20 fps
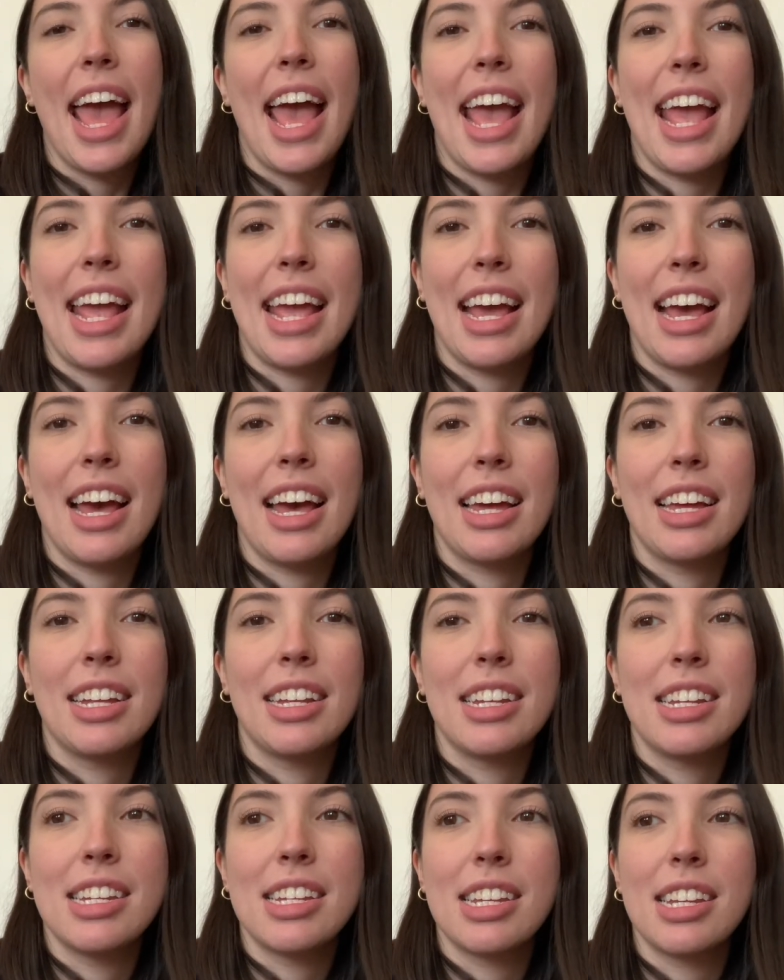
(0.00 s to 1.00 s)

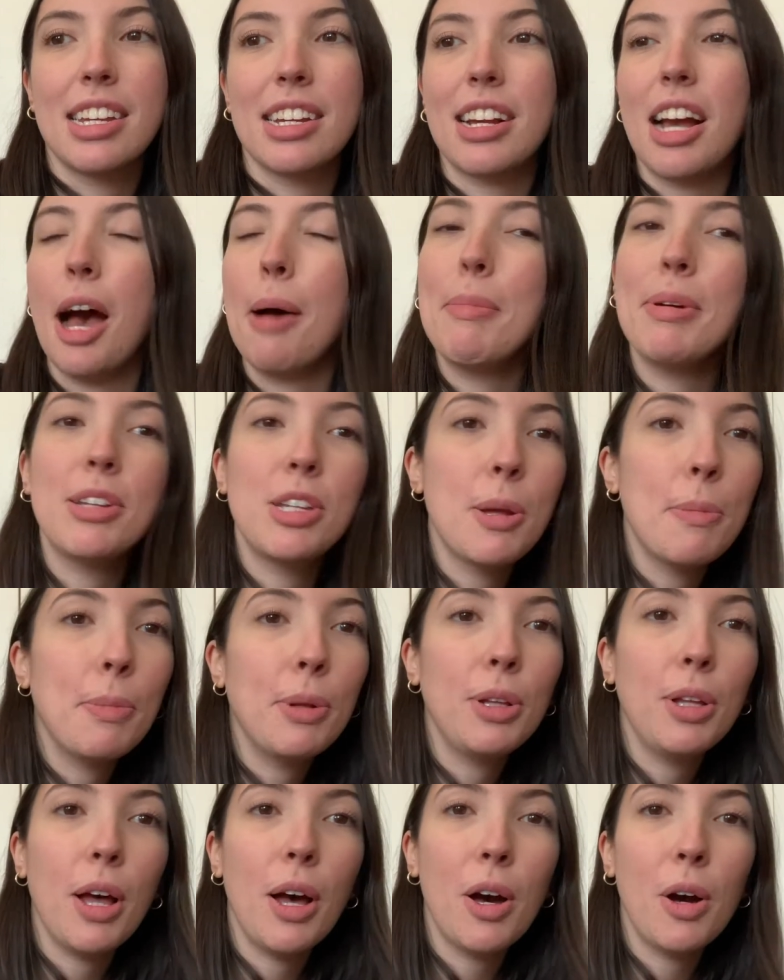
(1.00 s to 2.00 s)
And comment down
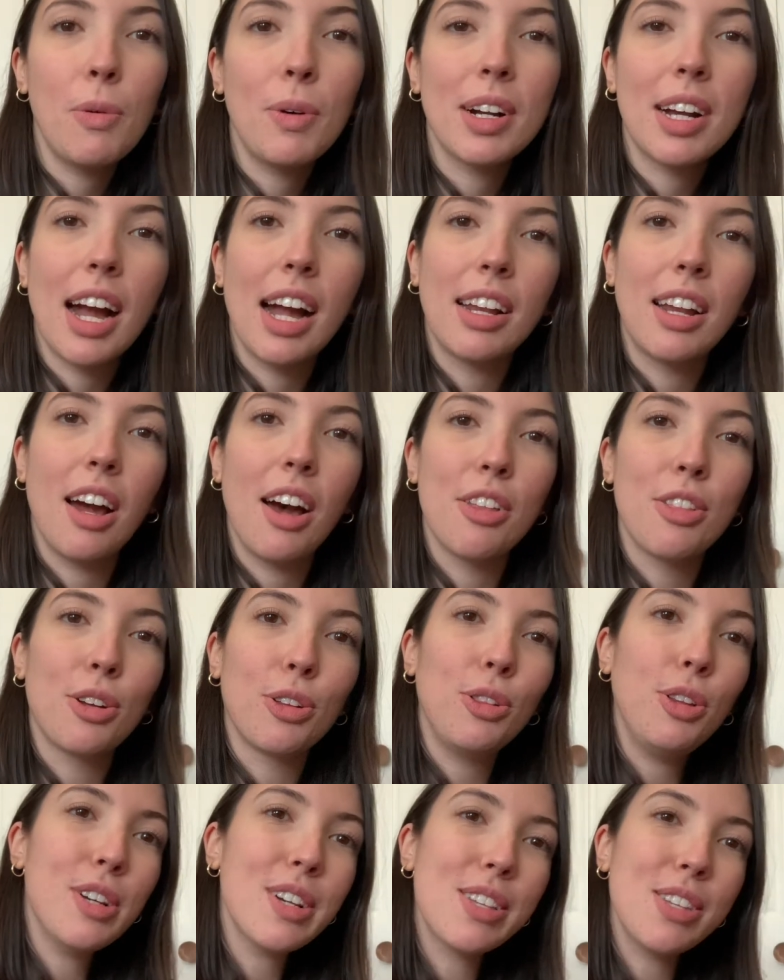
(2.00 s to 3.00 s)
below what kind of other
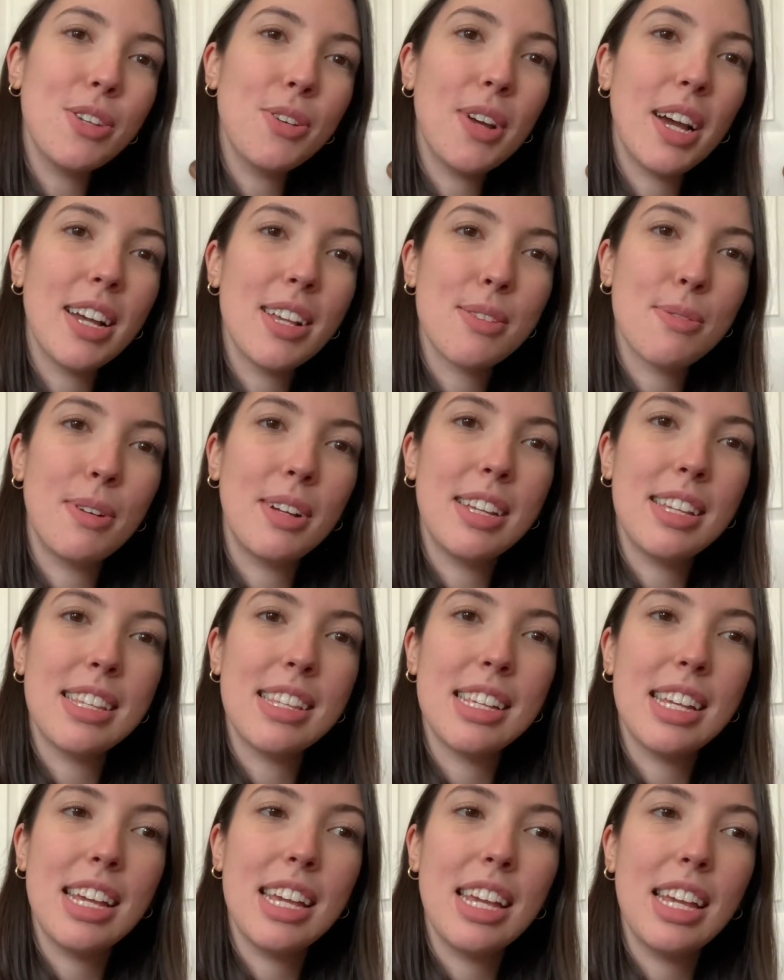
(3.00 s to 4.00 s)
looks you guys want to
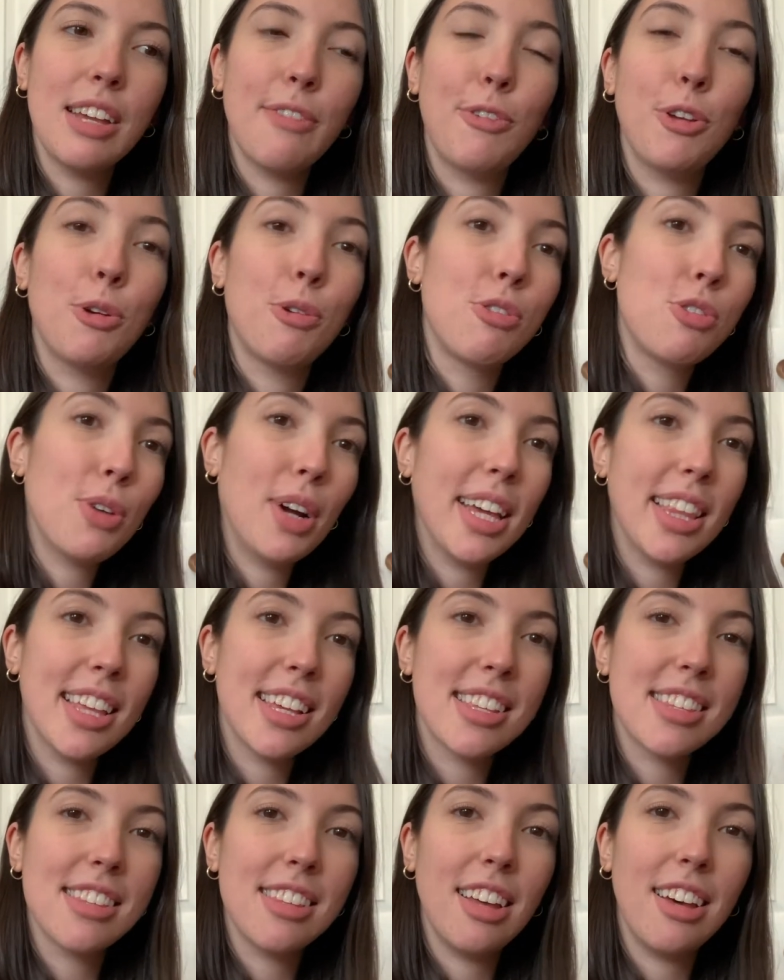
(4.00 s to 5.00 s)
see, if you enjoy
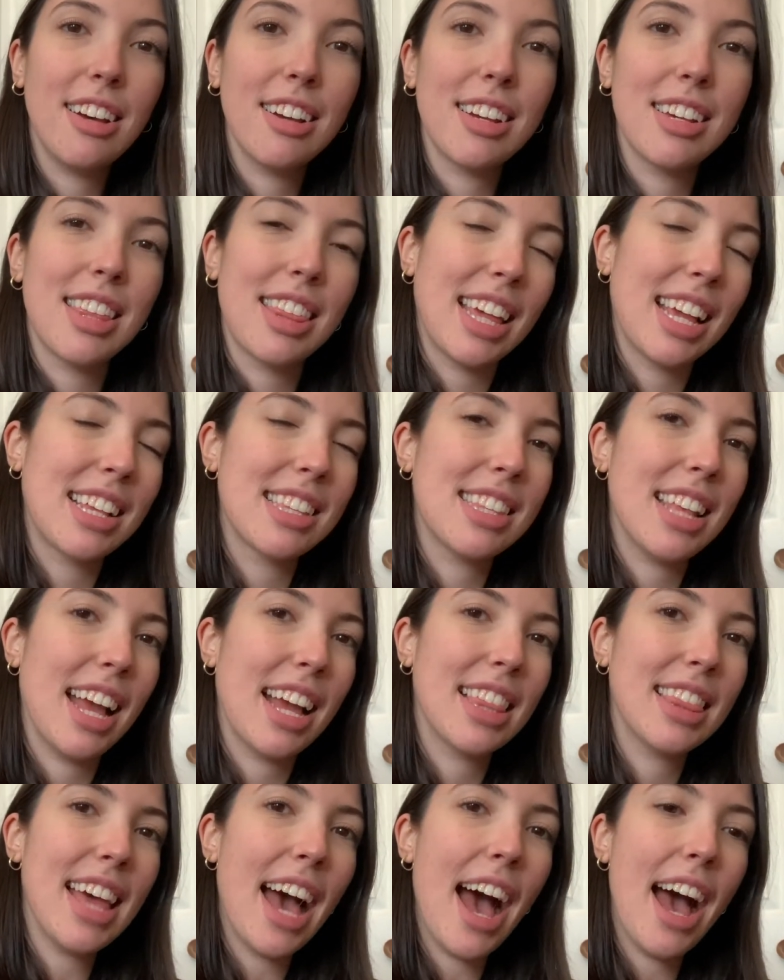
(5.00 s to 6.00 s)
this look, things
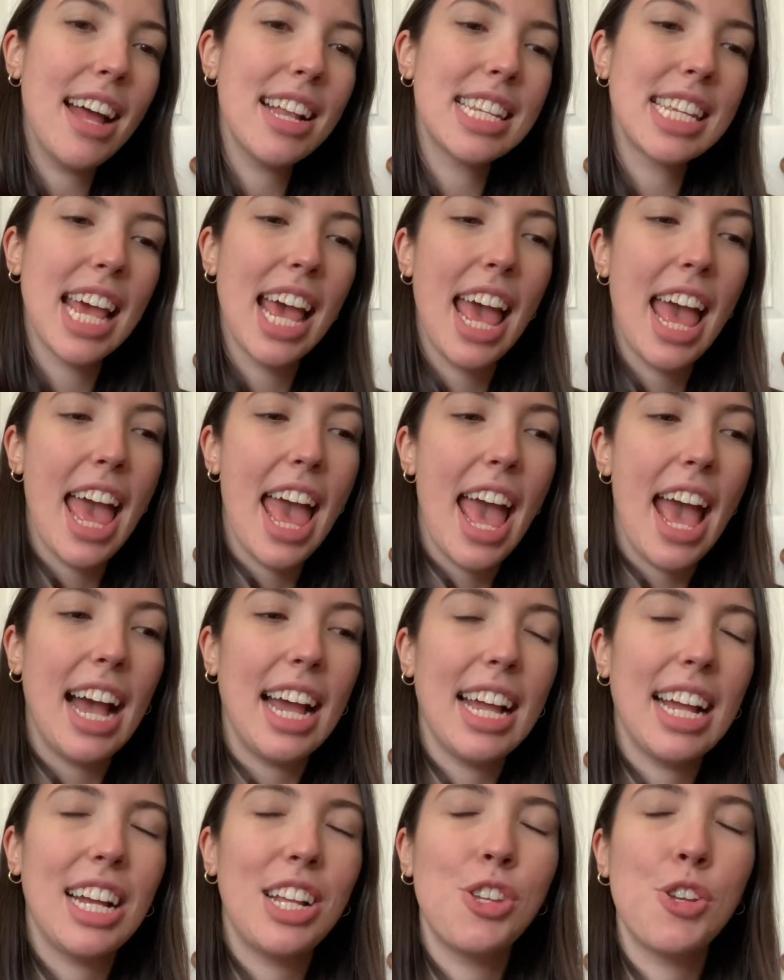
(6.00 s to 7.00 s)
like that.
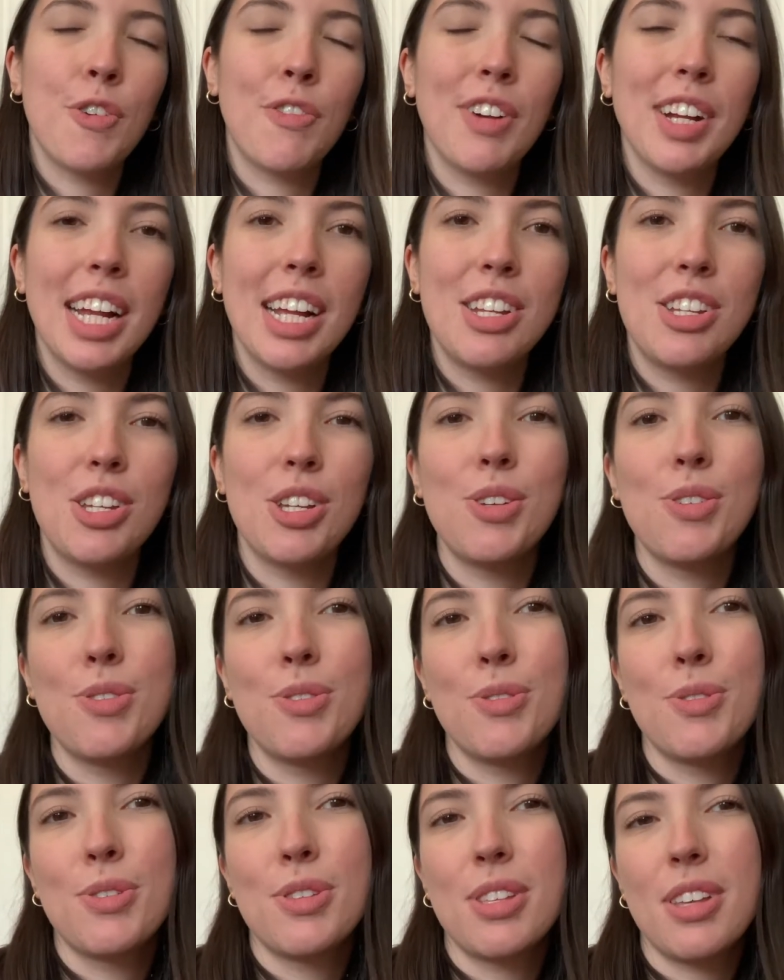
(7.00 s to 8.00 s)
And don't forget
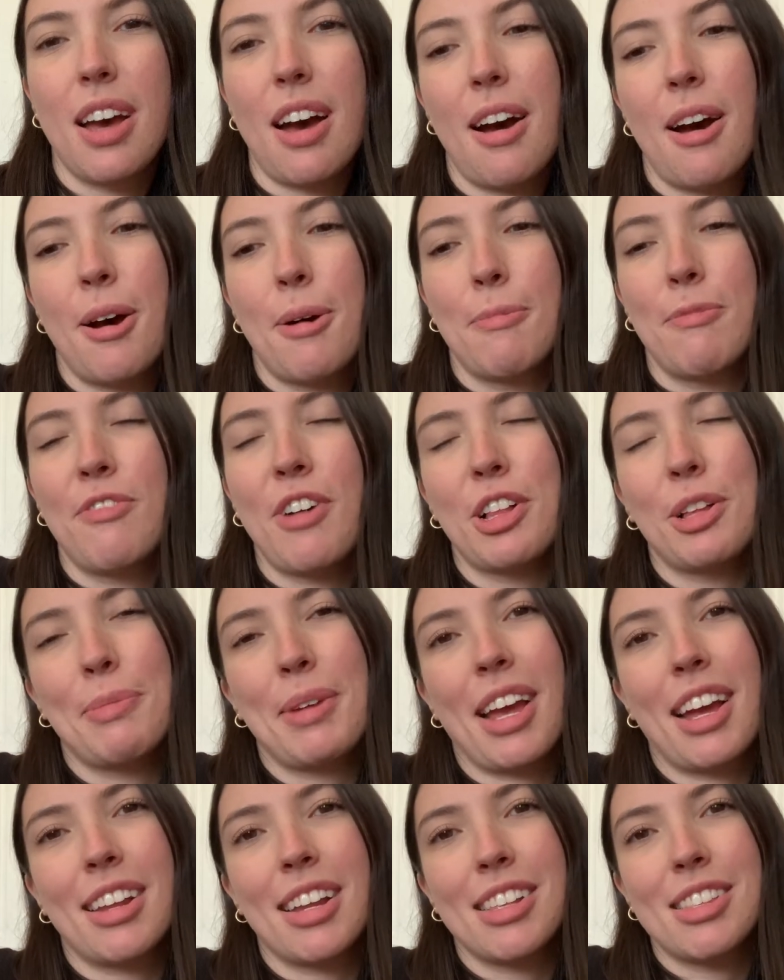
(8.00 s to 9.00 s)
to follow me
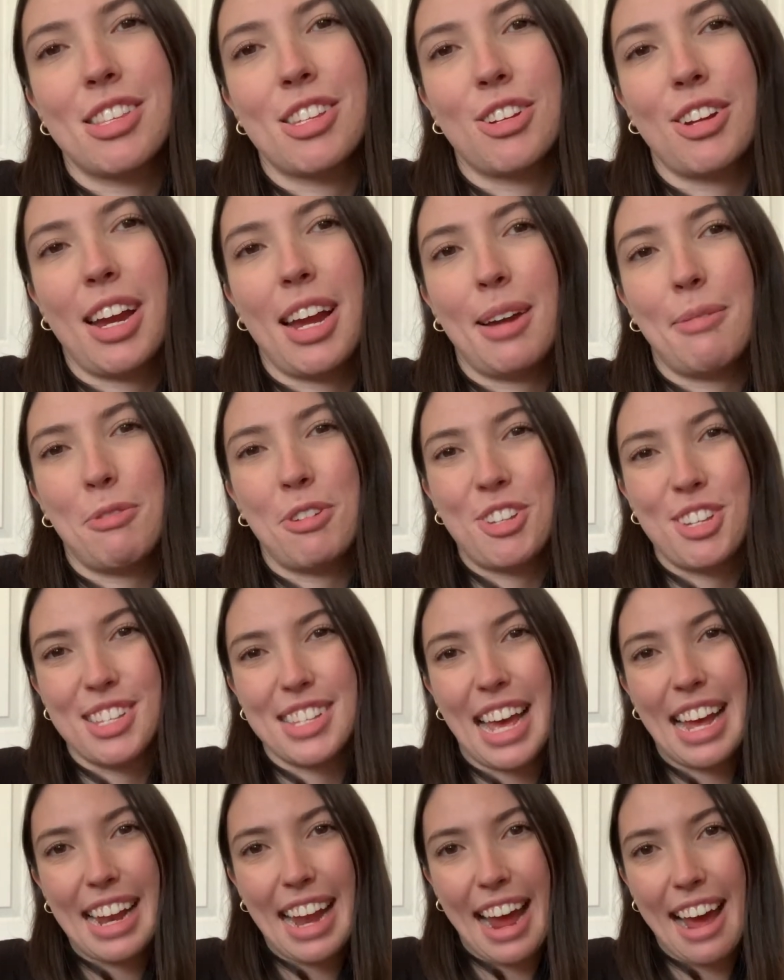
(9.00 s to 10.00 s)
on Instagram, which is
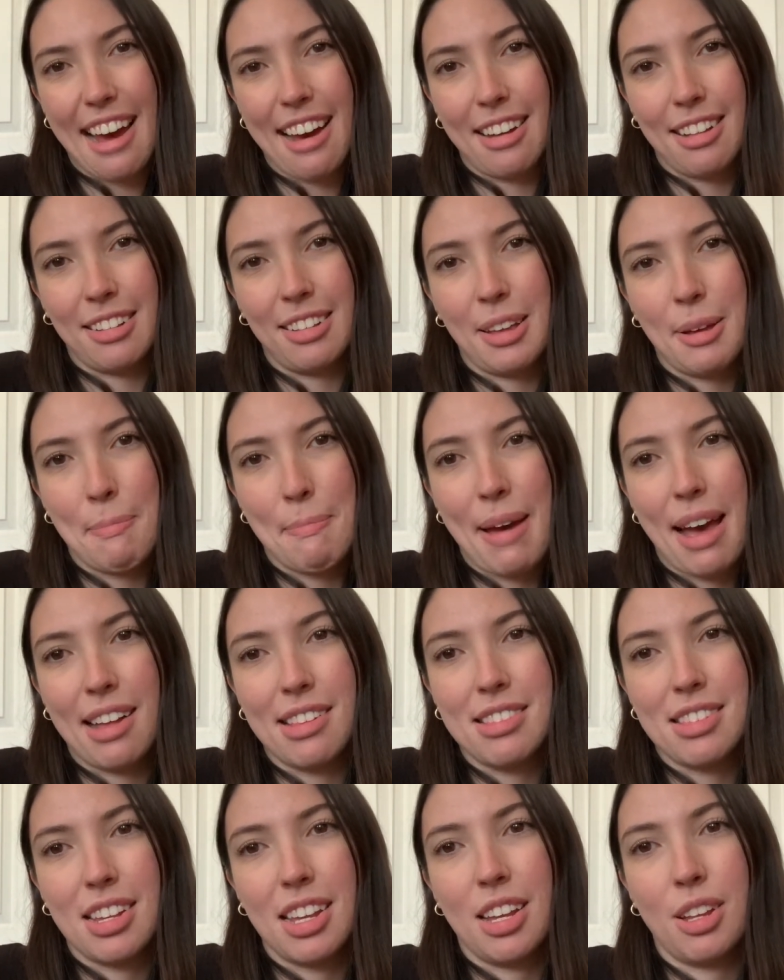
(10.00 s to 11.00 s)
at Al
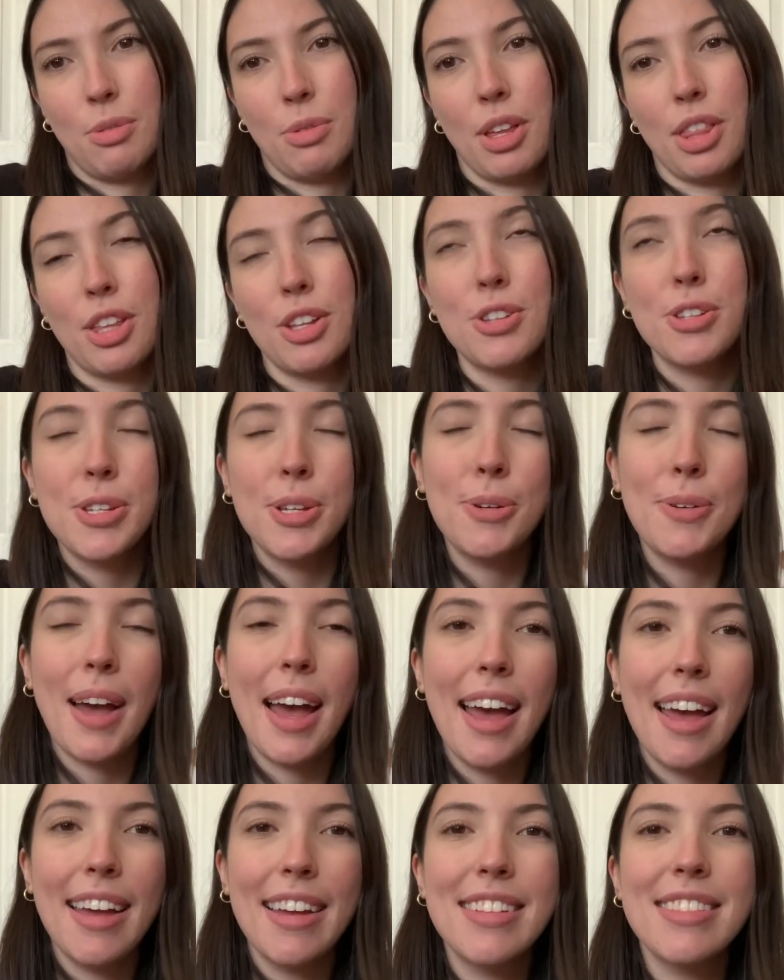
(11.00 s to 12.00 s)
Madsen with 2
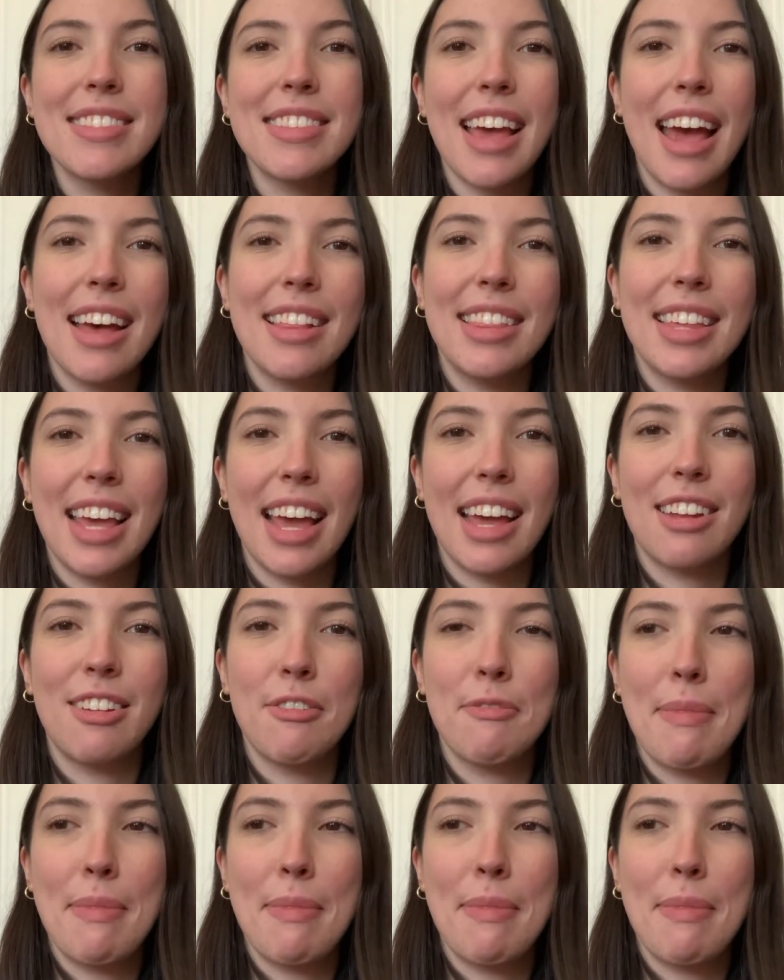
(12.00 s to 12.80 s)
N's at the end of